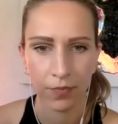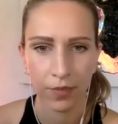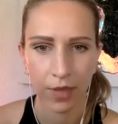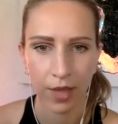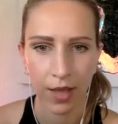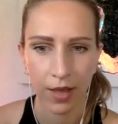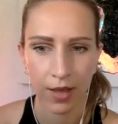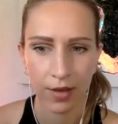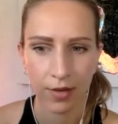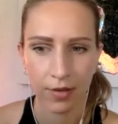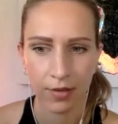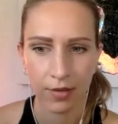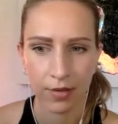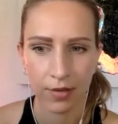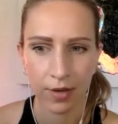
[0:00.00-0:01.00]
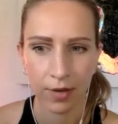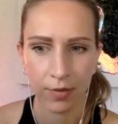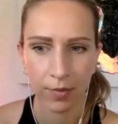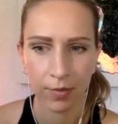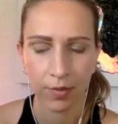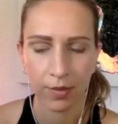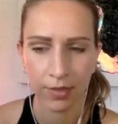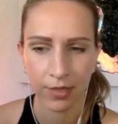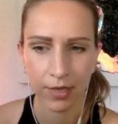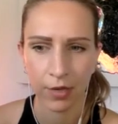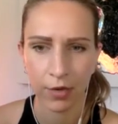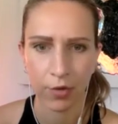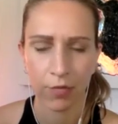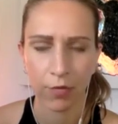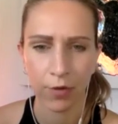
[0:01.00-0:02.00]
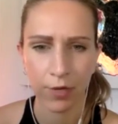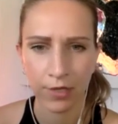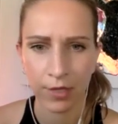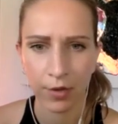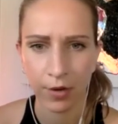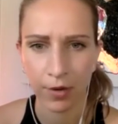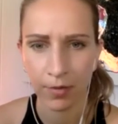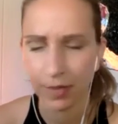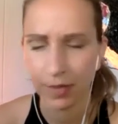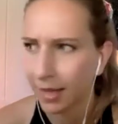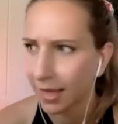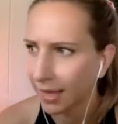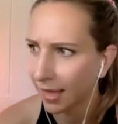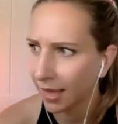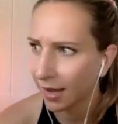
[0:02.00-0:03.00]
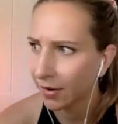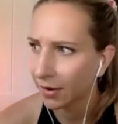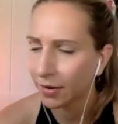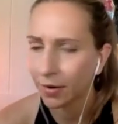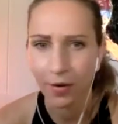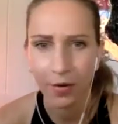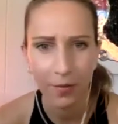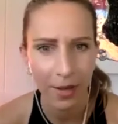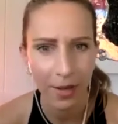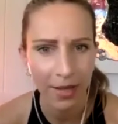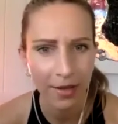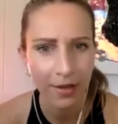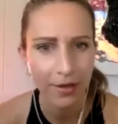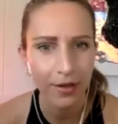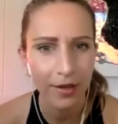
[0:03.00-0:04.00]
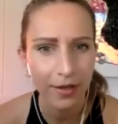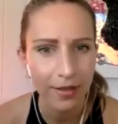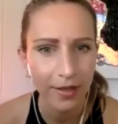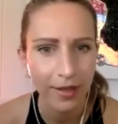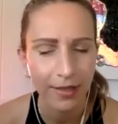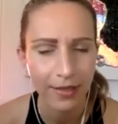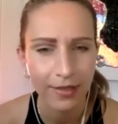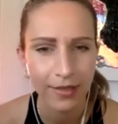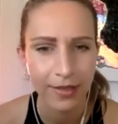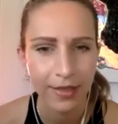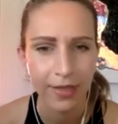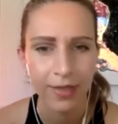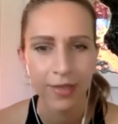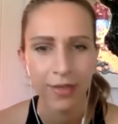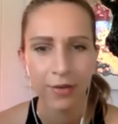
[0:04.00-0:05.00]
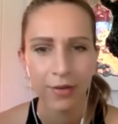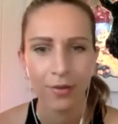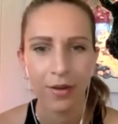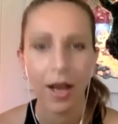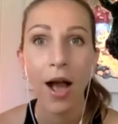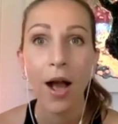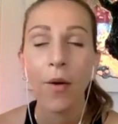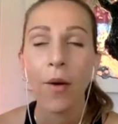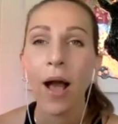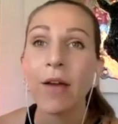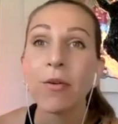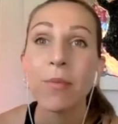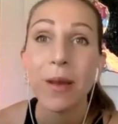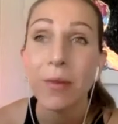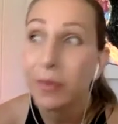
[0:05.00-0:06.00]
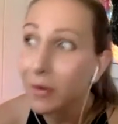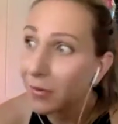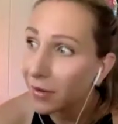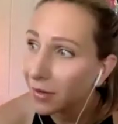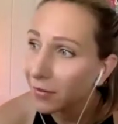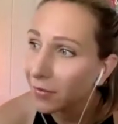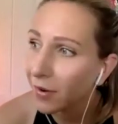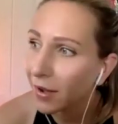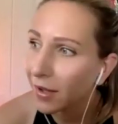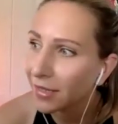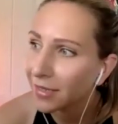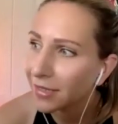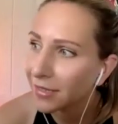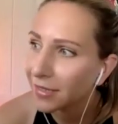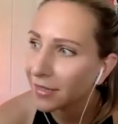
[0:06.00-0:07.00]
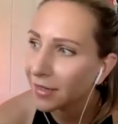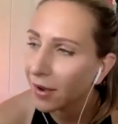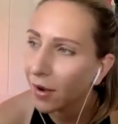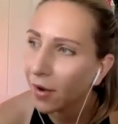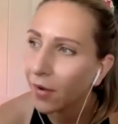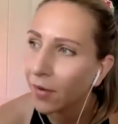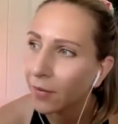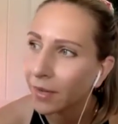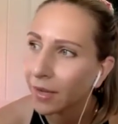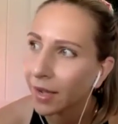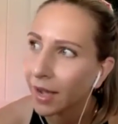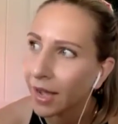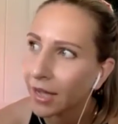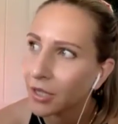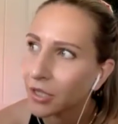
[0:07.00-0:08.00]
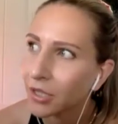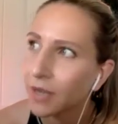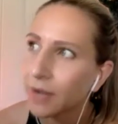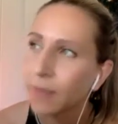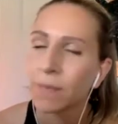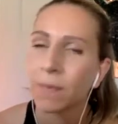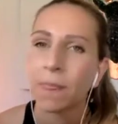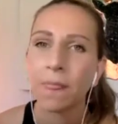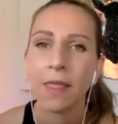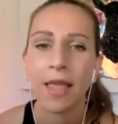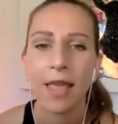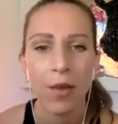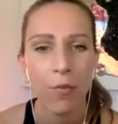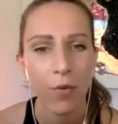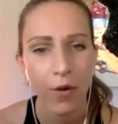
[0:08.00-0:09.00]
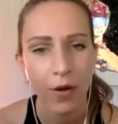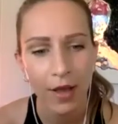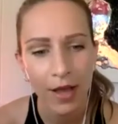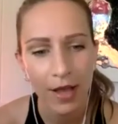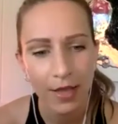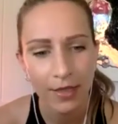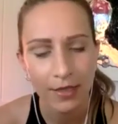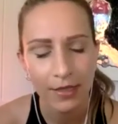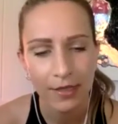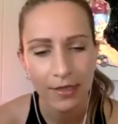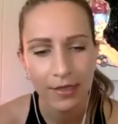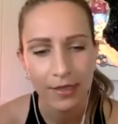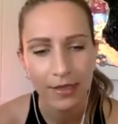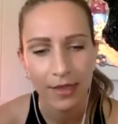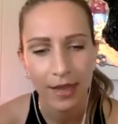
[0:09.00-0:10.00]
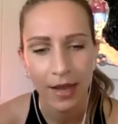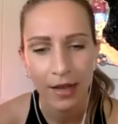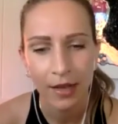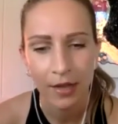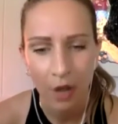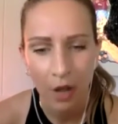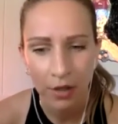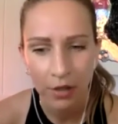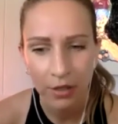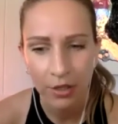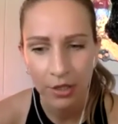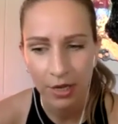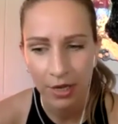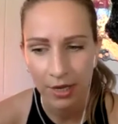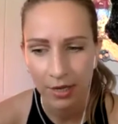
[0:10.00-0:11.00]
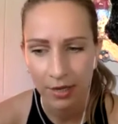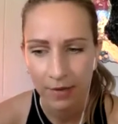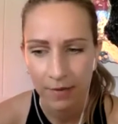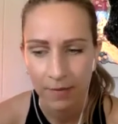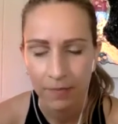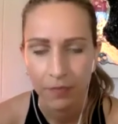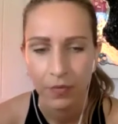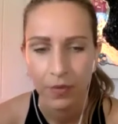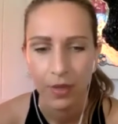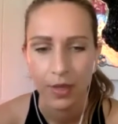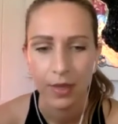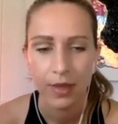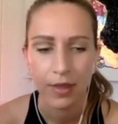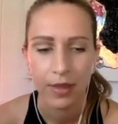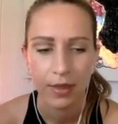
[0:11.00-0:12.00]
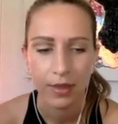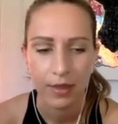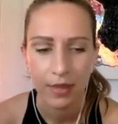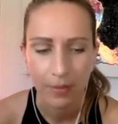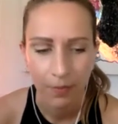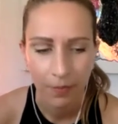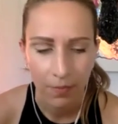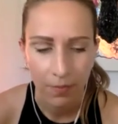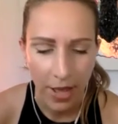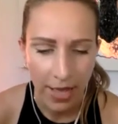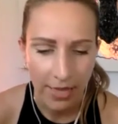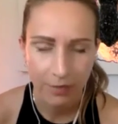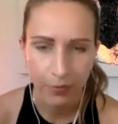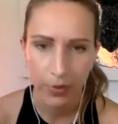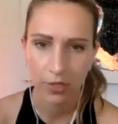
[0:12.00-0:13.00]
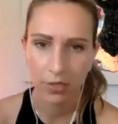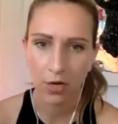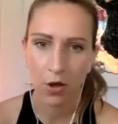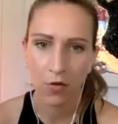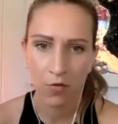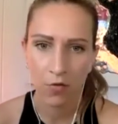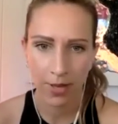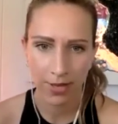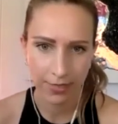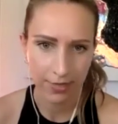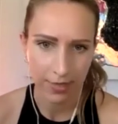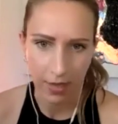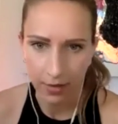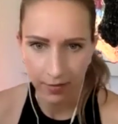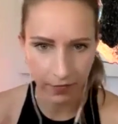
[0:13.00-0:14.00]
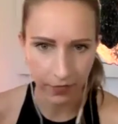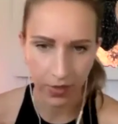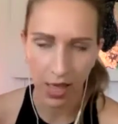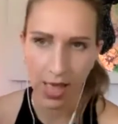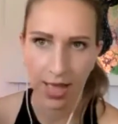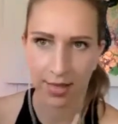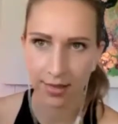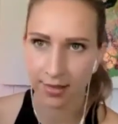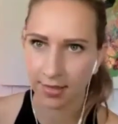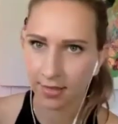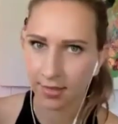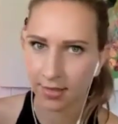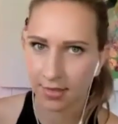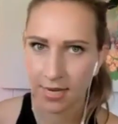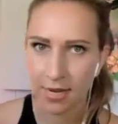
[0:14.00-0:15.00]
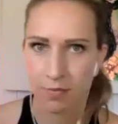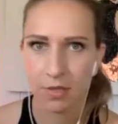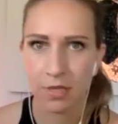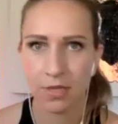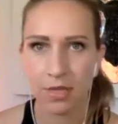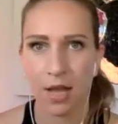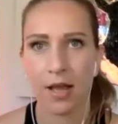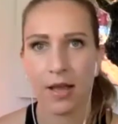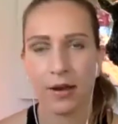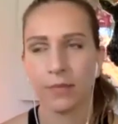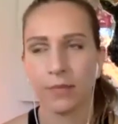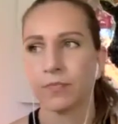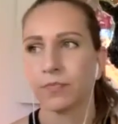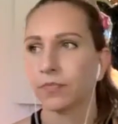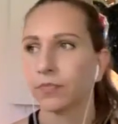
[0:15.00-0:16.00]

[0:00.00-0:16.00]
And I remember sending you a voice note and being like, Aaron, oh my goodness. Oh, I remember what it was. Oh my gosh. It was acknowledging the aspect of myself that had this deep desire